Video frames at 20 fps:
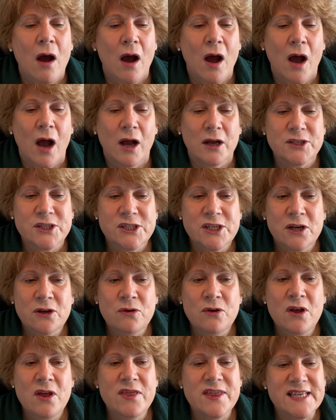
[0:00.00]

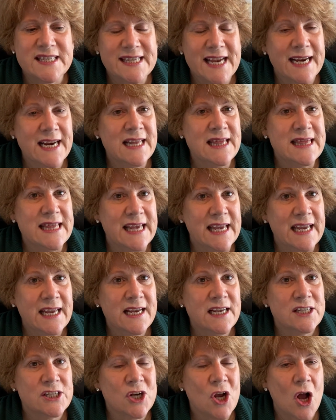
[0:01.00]
Also, the second thing
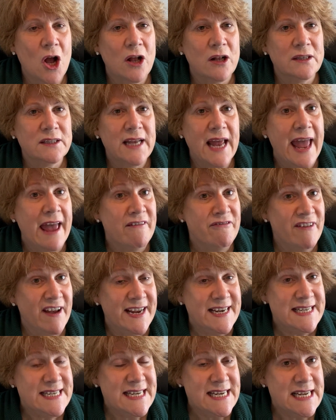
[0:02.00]
is called
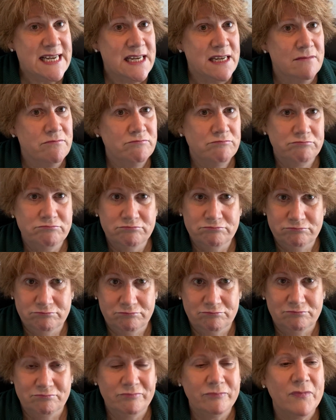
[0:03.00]
FID,
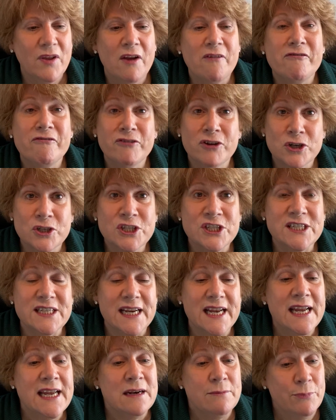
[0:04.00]
first
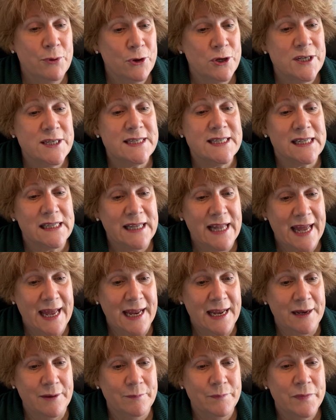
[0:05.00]
input
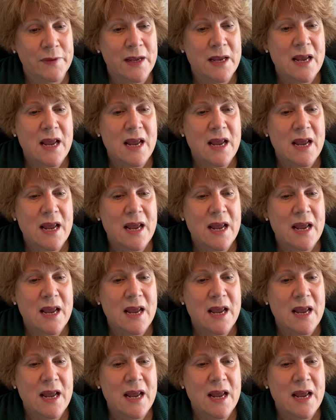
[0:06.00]
delay.